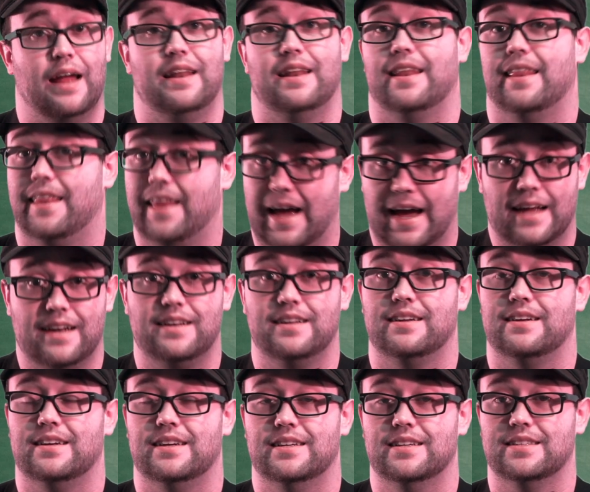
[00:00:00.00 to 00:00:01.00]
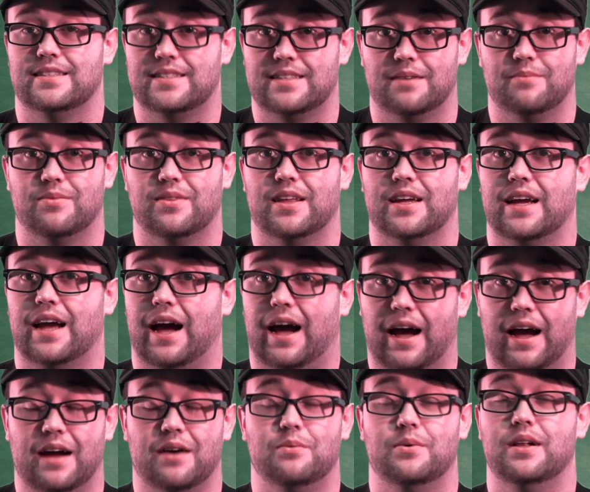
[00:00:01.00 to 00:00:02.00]
and that is something
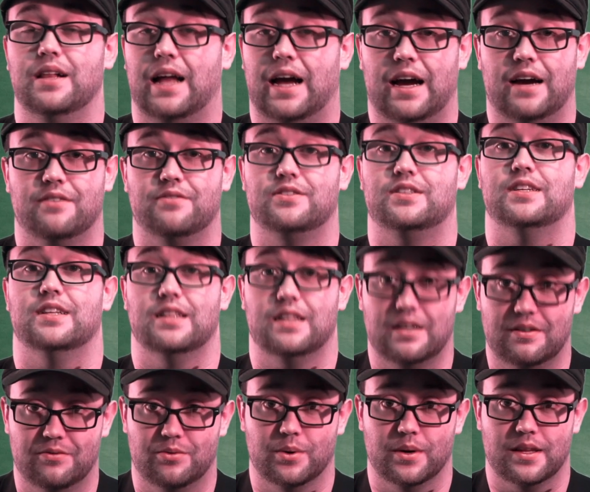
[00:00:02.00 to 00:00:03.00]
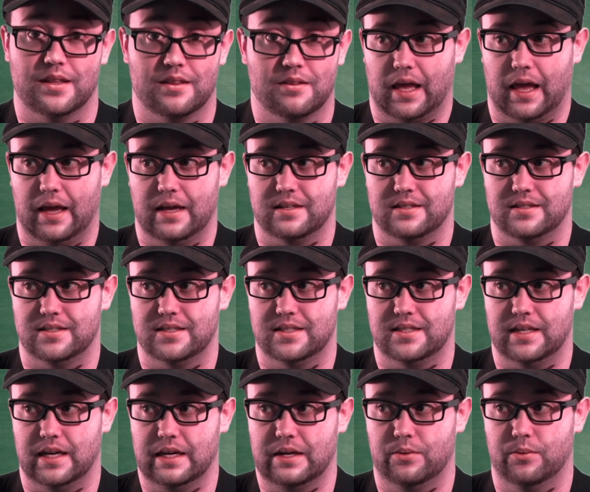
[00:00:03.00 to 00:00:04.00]
I will have to live with. Can't
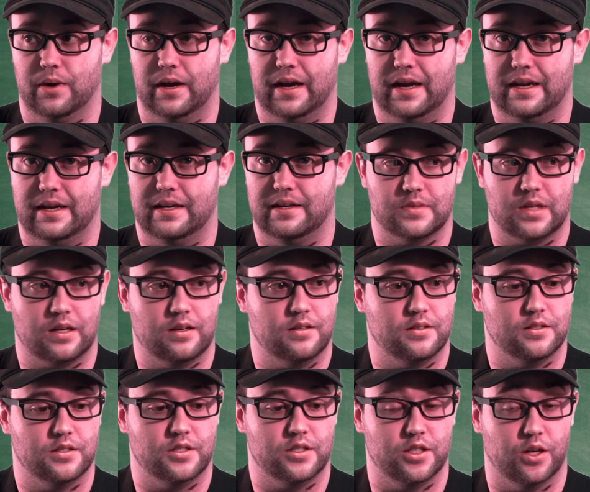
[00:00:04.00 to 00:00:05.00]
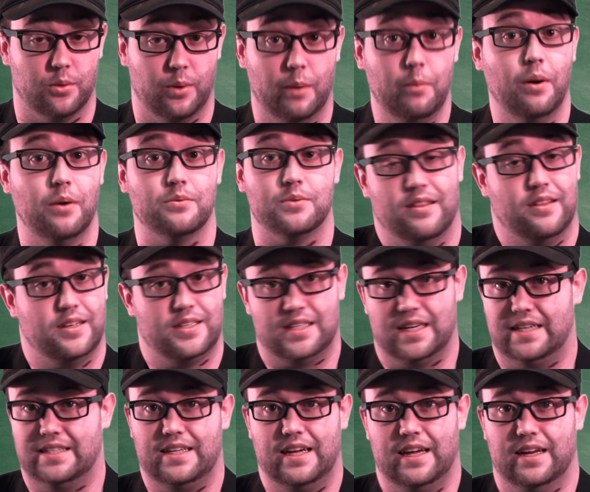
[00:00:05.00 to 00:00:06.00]
segue, so I won't. The
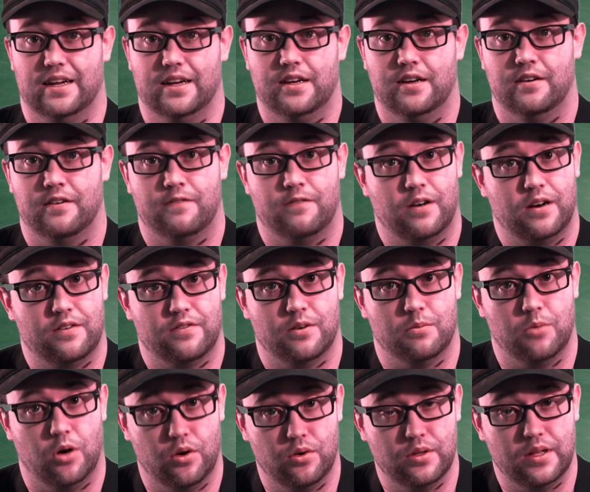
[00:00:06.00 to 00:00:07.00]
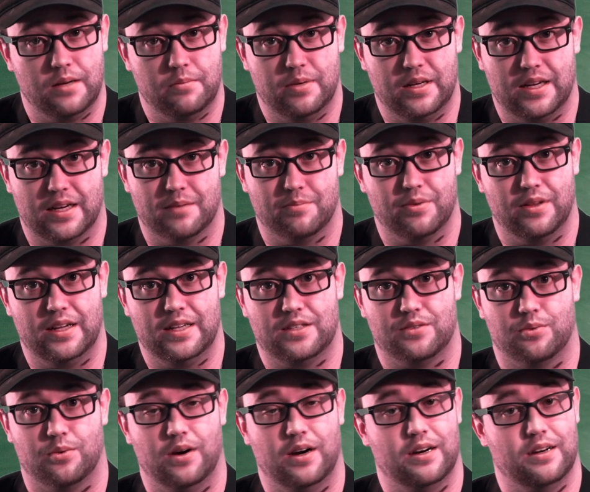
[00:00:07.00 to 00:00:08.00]
Titanic, far from only being a
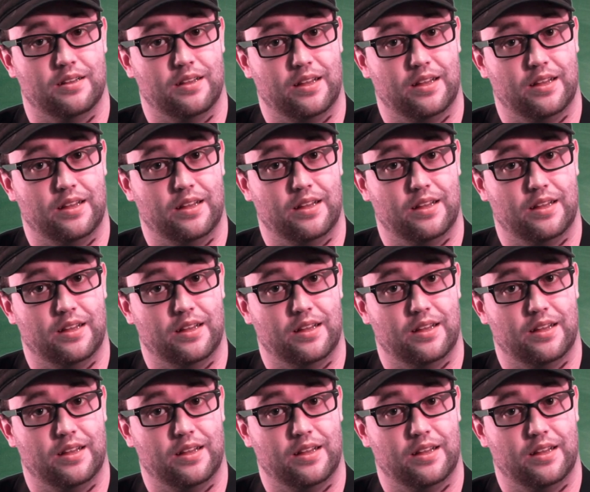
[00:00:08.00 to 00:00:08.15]
place where